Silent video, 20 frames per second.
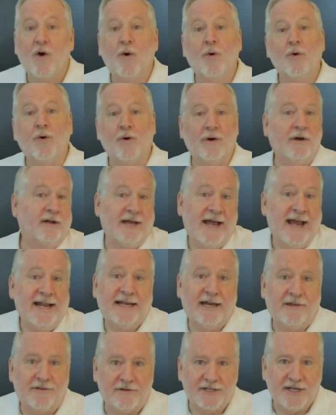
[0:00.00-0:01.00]
or
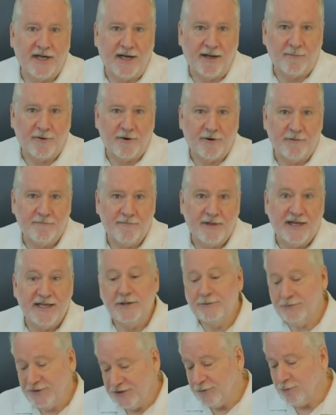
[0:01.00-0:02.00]
any other timer.
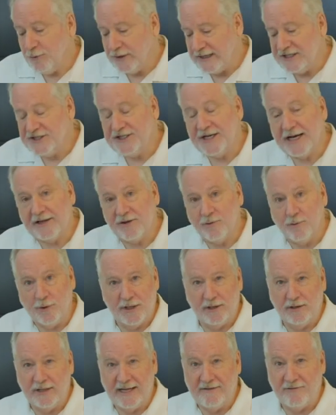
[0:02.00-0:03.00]
You do want to check the
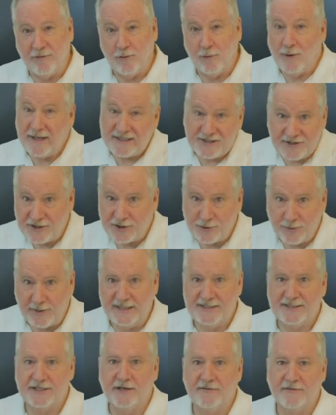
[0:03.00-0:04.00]
water level once or
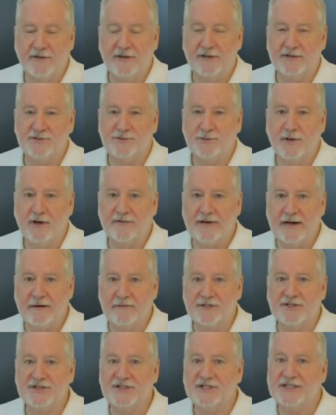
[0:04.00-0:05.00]
twice over those 12
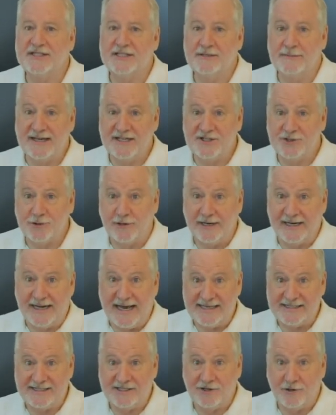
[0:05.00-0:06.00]
hours just to make sure it
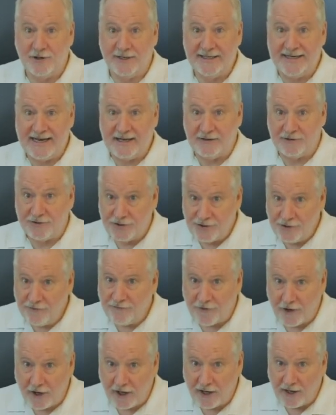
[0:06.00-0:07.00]
hasn't gone down too
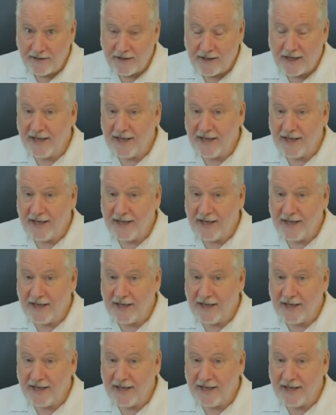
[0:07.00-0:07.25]
far.